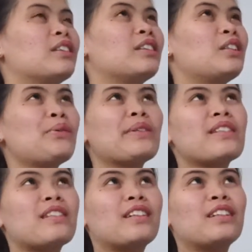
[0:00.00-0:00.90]
he will
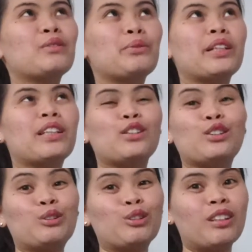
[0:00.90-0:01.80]
start working 2
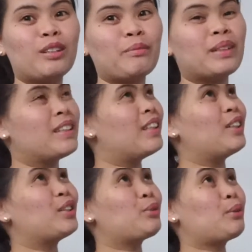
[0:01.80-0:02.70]
o'clock but now
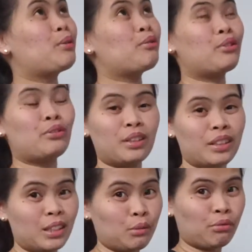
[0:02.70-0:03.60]
it's 1:55
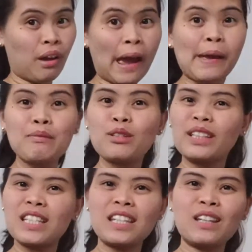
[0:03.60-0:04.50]
so
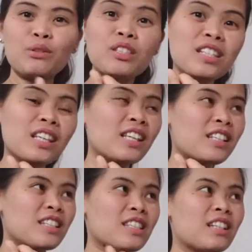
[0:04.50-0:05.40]

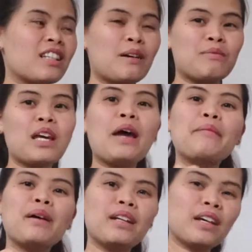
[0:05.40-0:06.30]
he still have
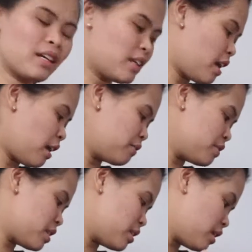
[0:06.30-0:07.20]
time and I have
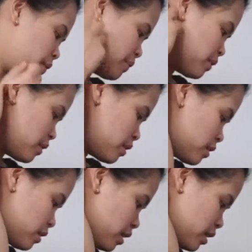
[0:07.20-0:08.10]

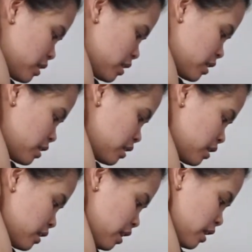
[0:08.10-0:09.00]

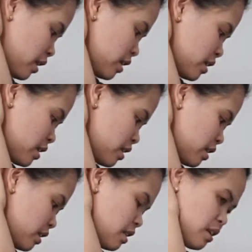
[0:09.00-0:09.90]
think is
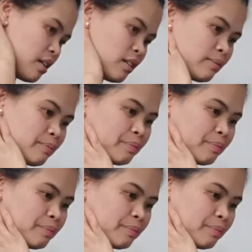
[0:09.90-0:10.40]
10